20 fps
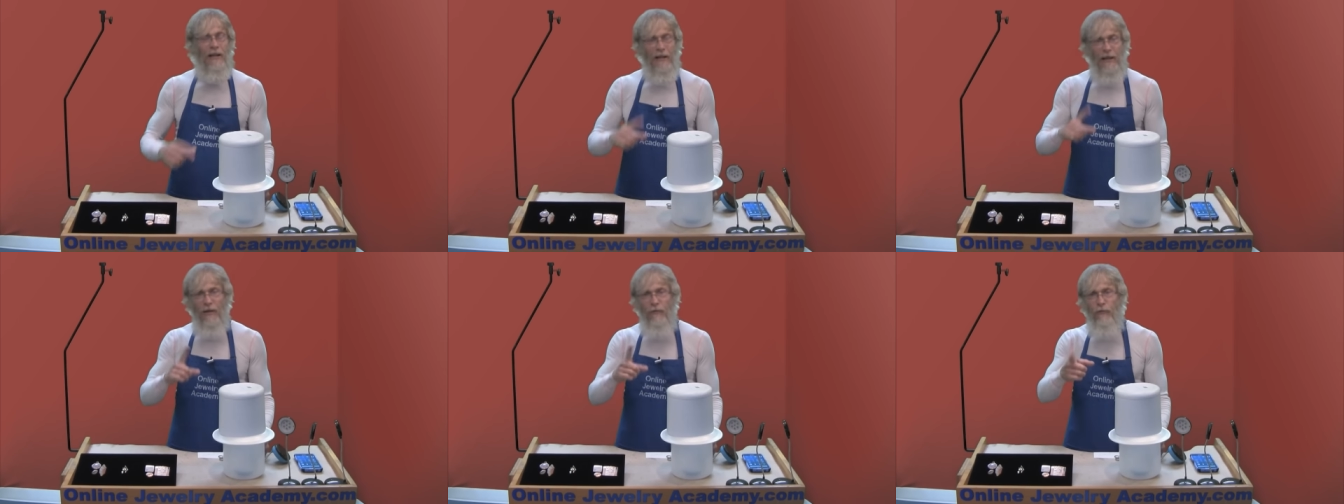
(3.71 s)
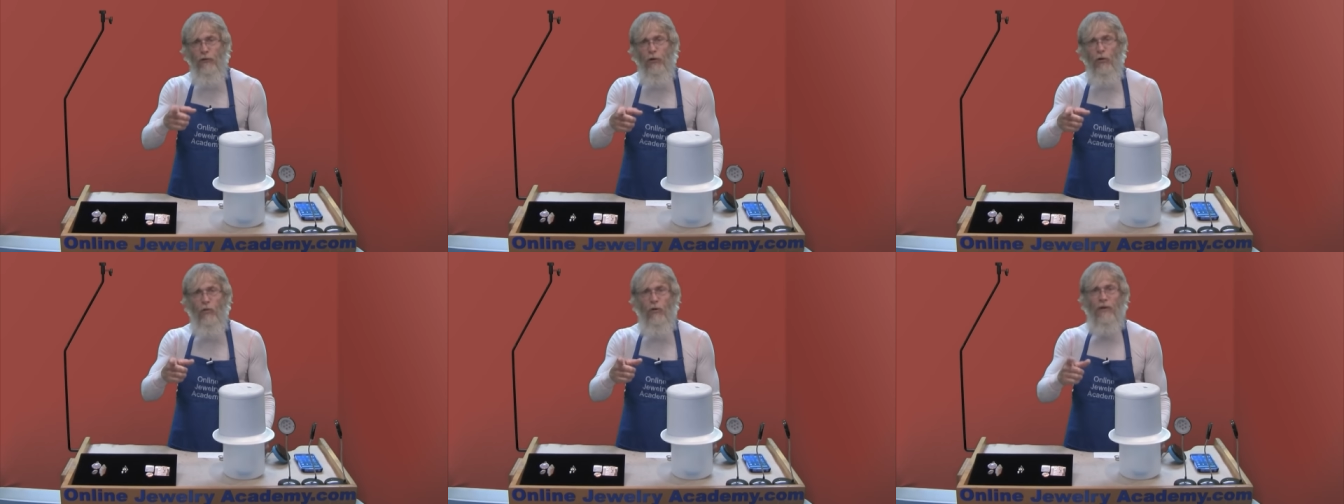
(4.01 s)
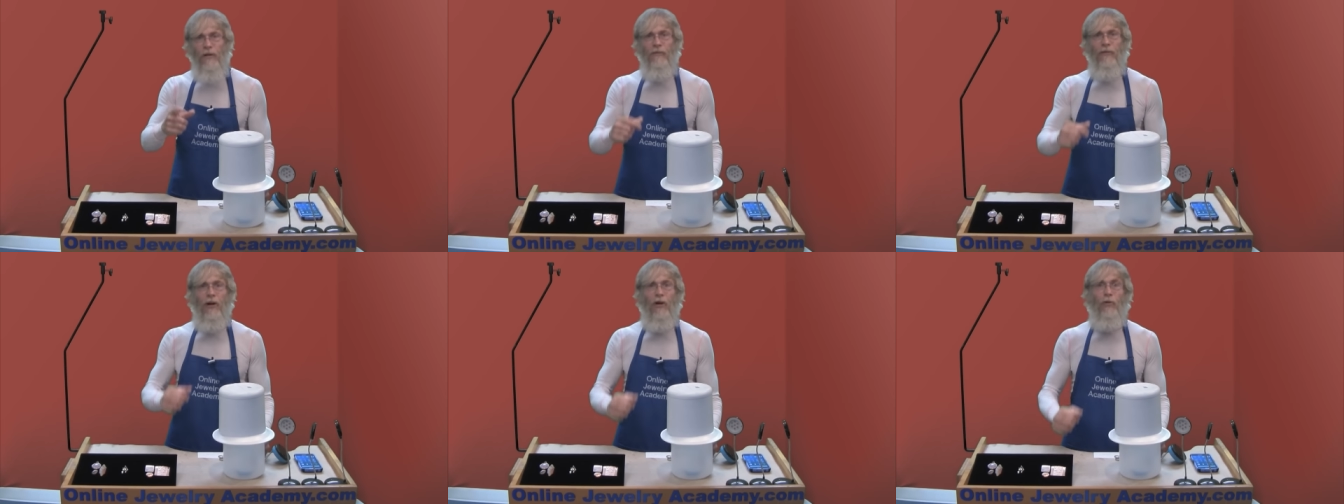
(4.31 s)
If you're
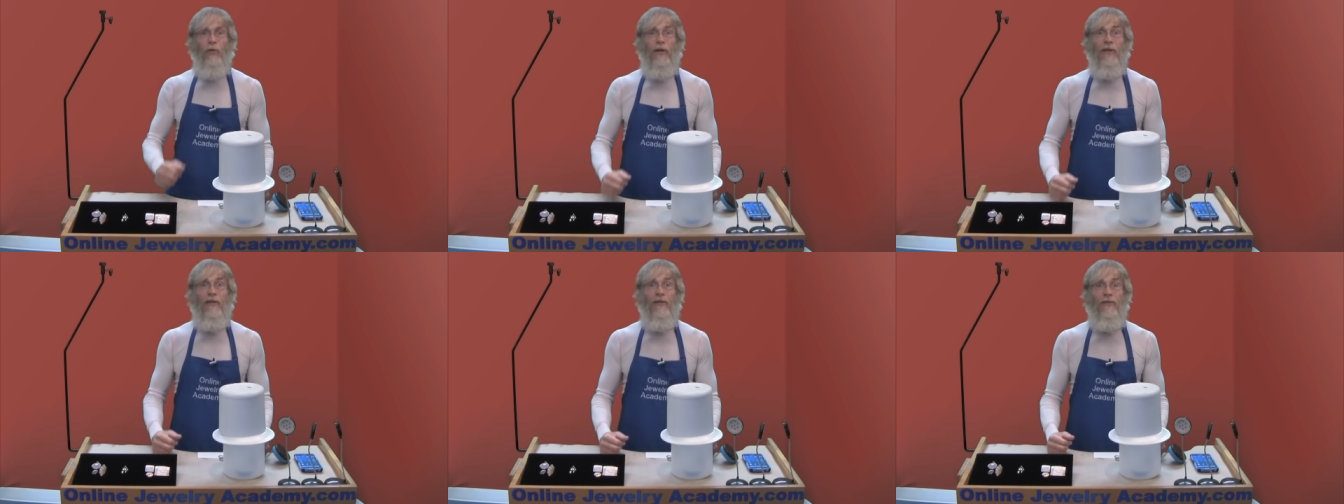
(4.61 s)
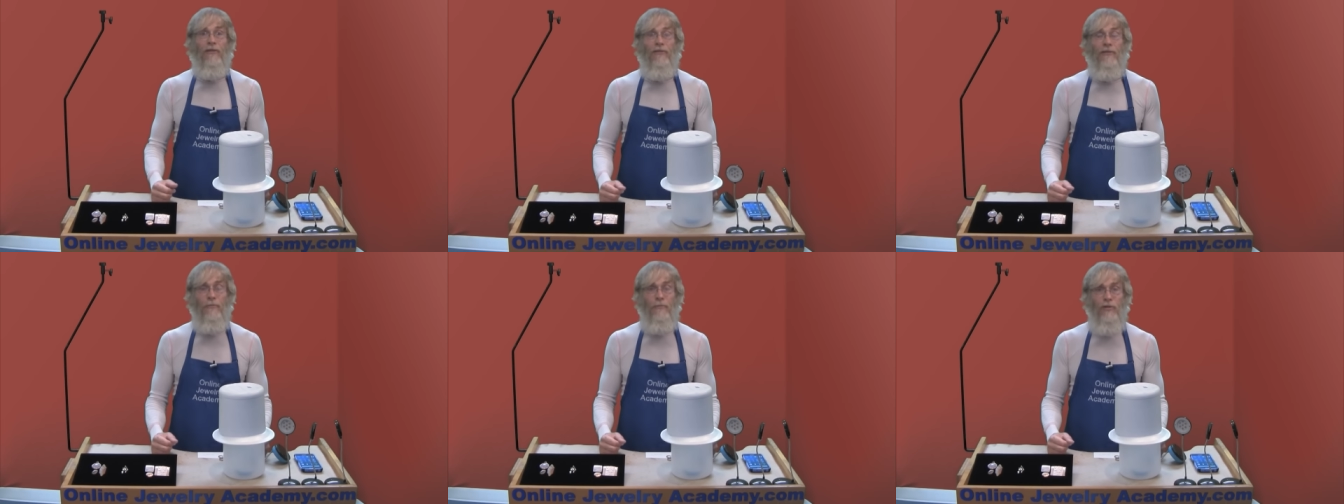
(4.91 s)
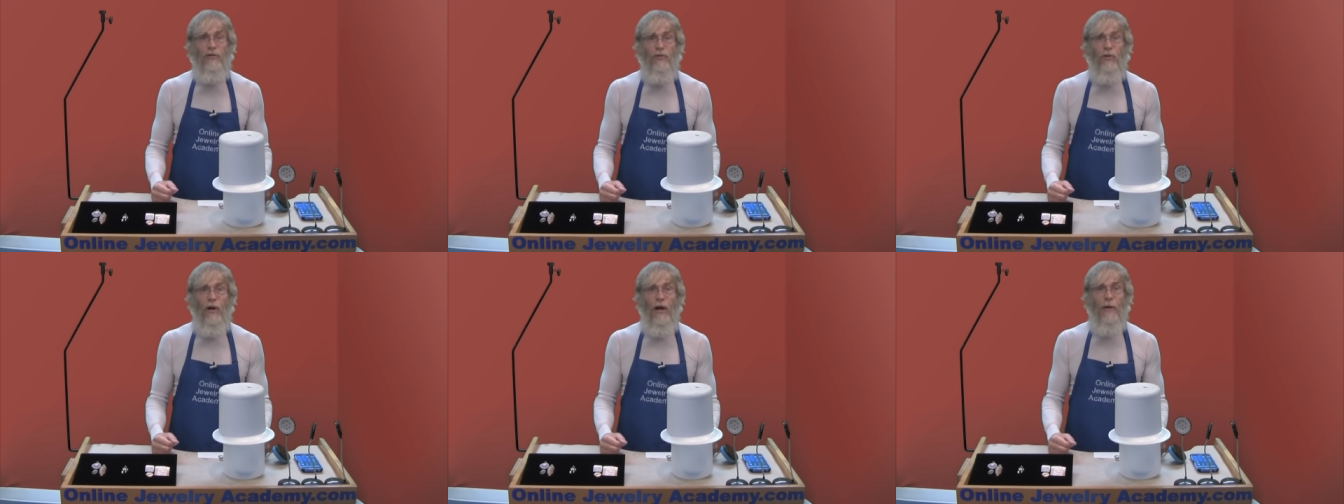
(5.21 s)
one of our regular
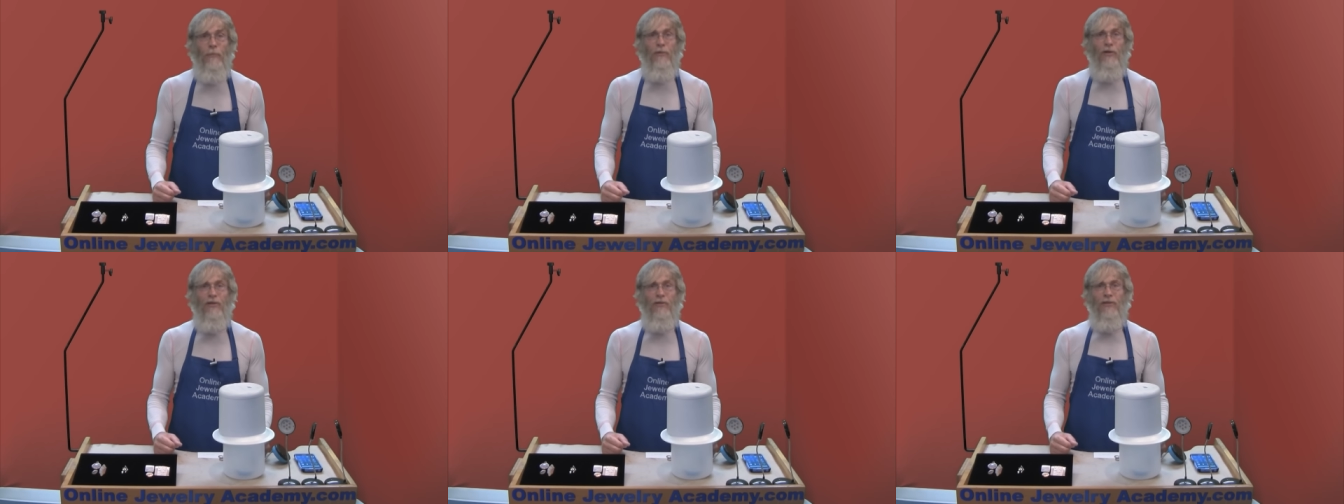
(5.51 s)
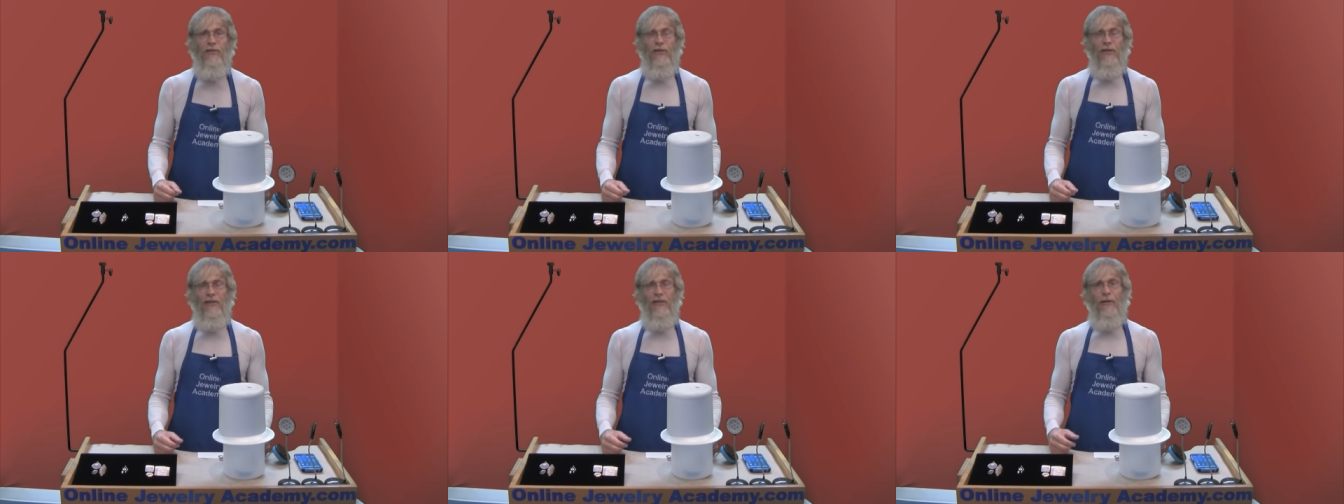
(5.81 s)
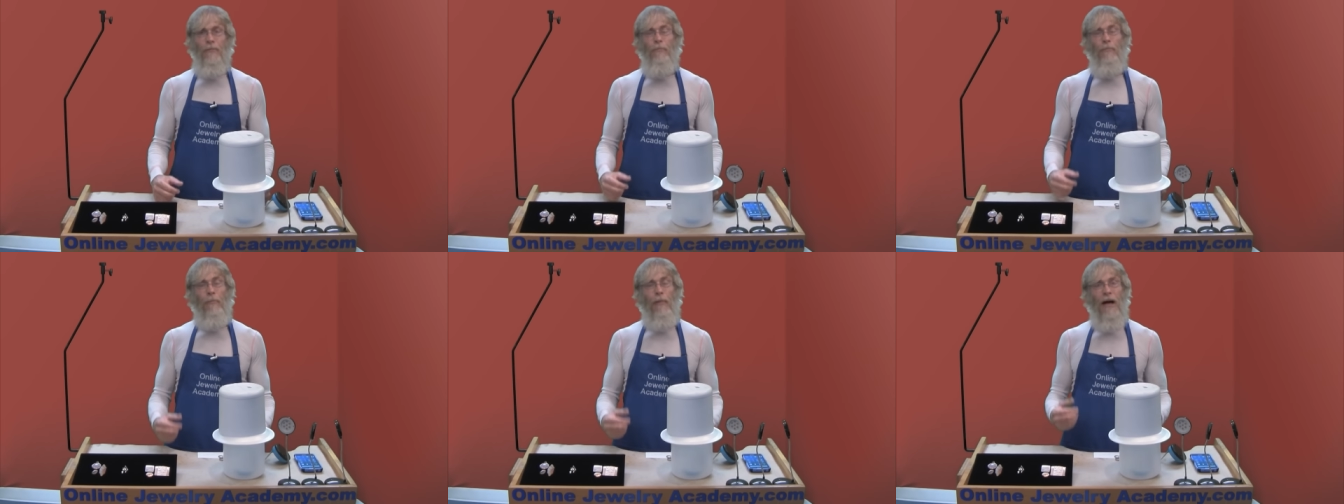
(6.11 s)
subscribers,
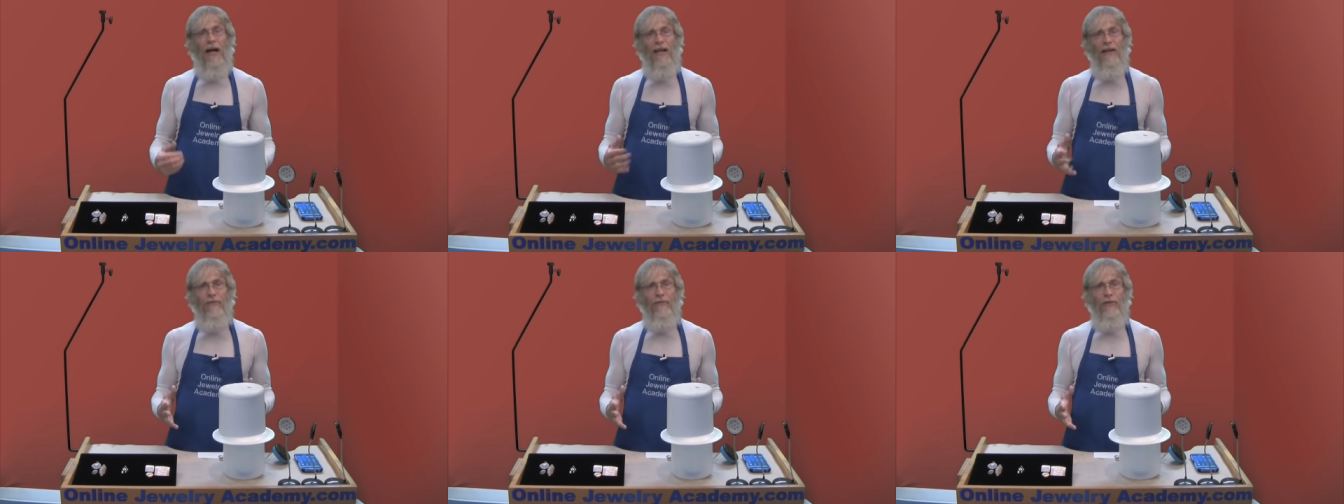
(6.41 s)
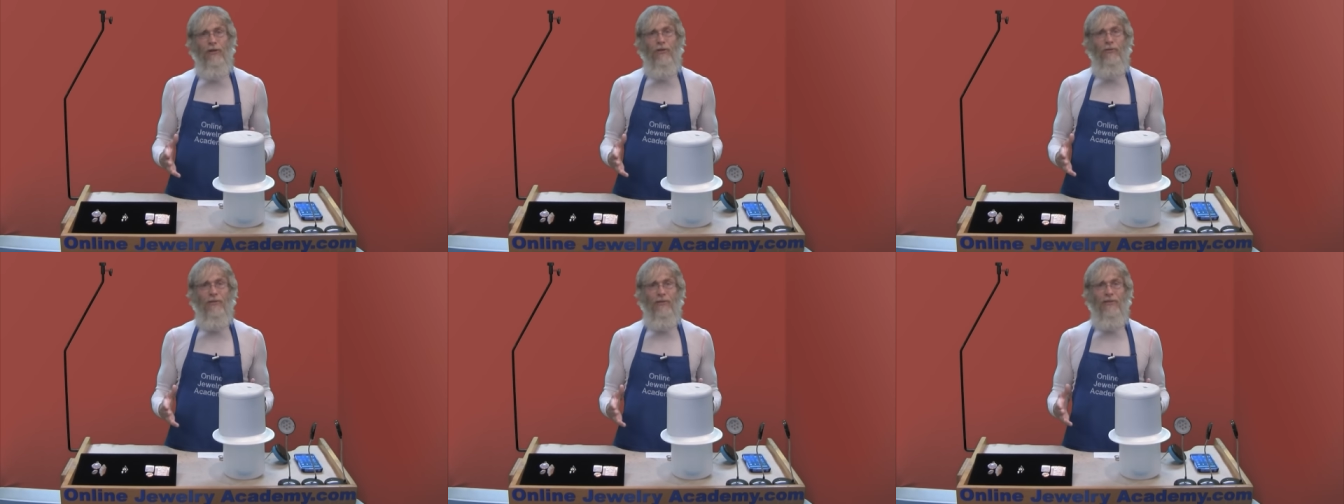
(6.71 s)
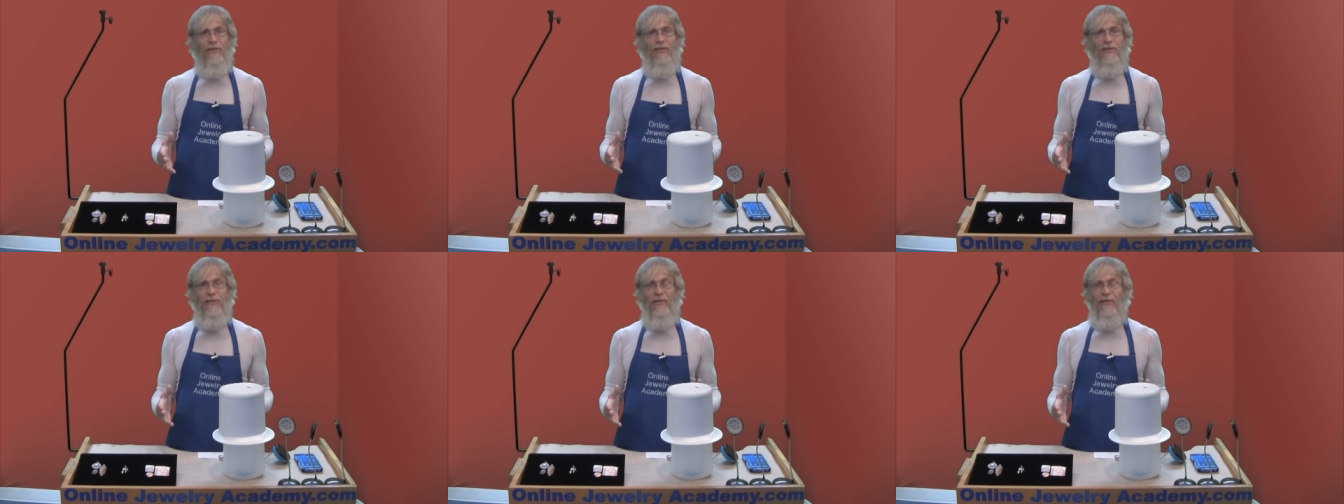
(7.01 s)
you might have noticed